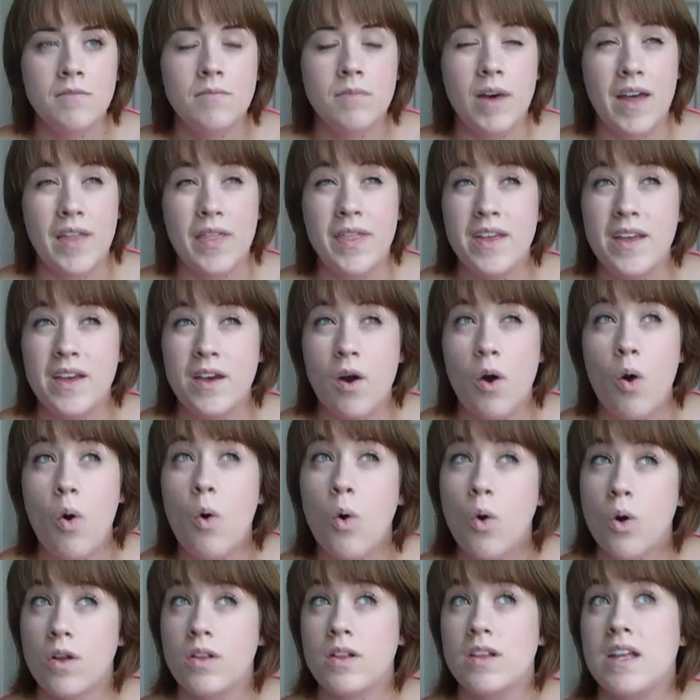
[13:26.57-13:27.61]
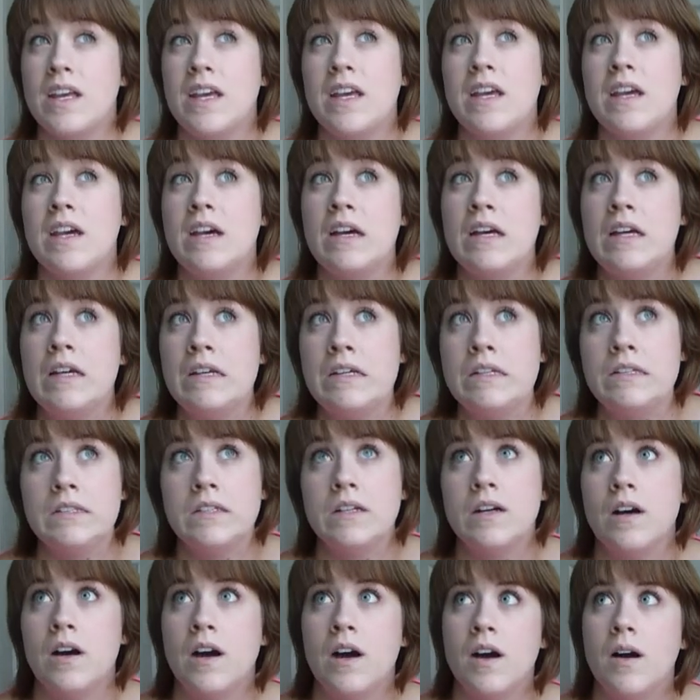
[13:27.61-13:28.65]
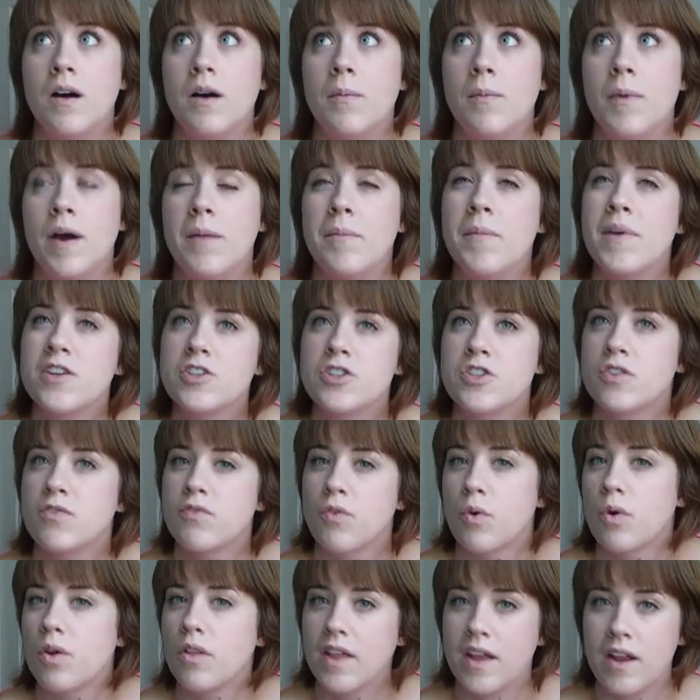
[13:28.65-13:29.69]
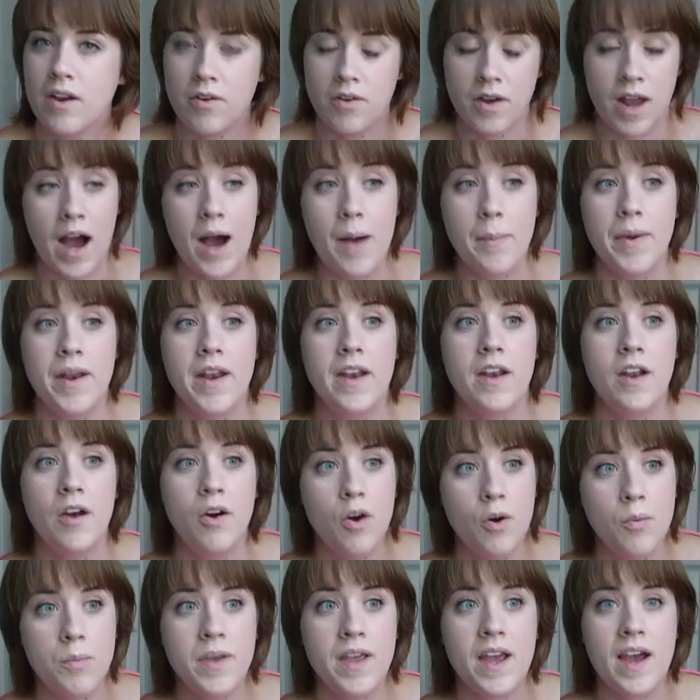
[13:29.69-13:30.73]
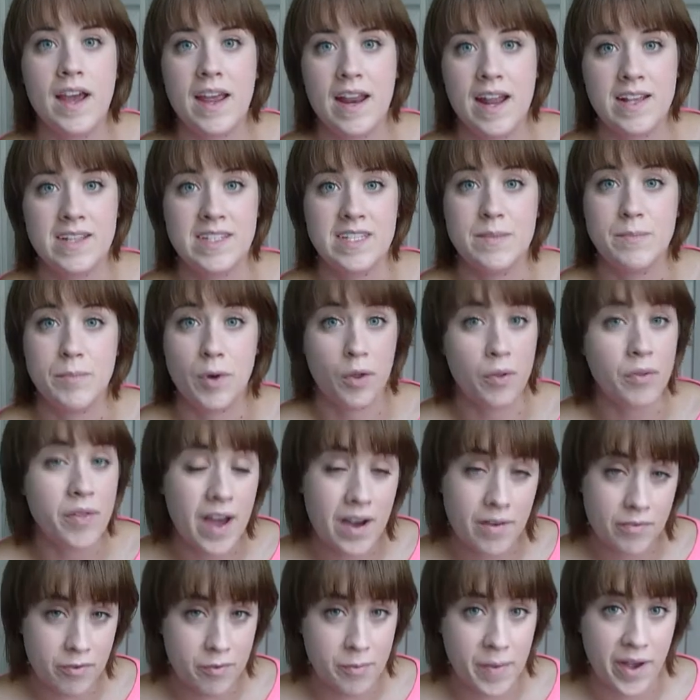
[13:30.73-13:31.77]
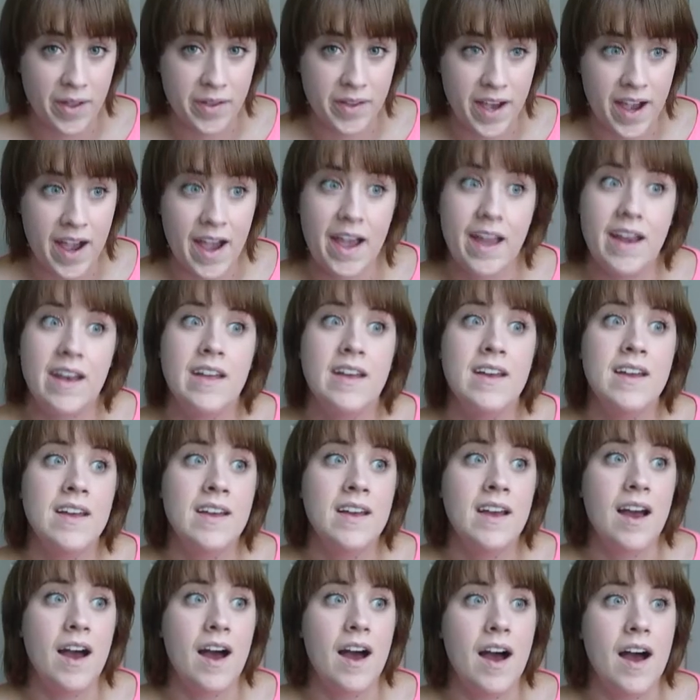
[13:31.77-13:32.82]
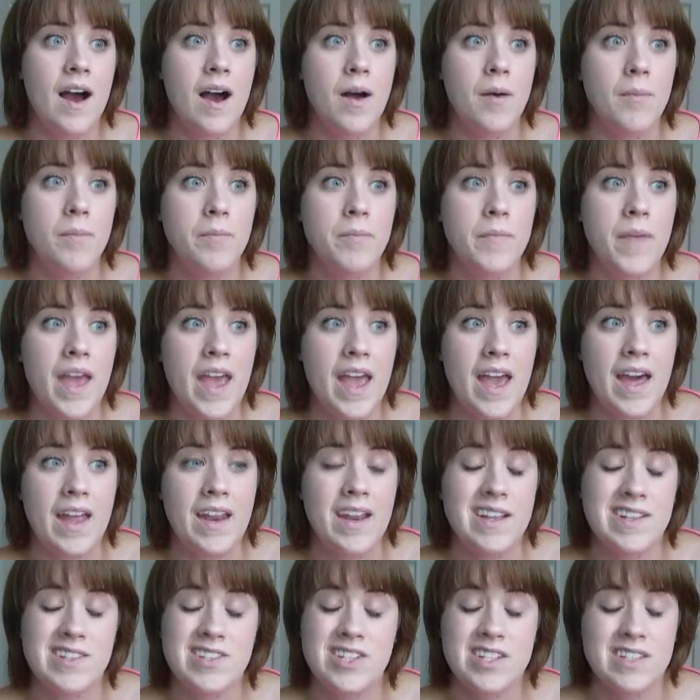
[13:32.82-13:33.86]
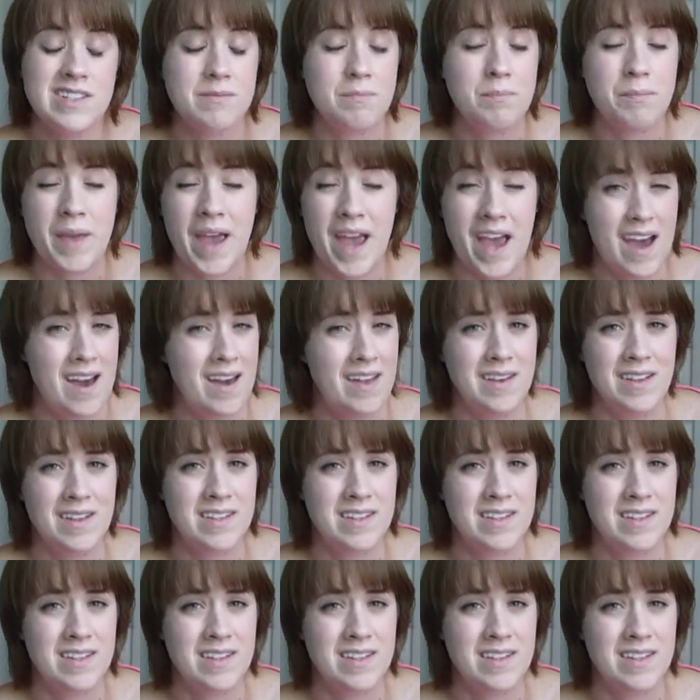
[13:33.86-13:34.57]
I think Orly, I'm not sure if Orly or not, but I know OPI and SE both have formaldehyde, and it's just bad.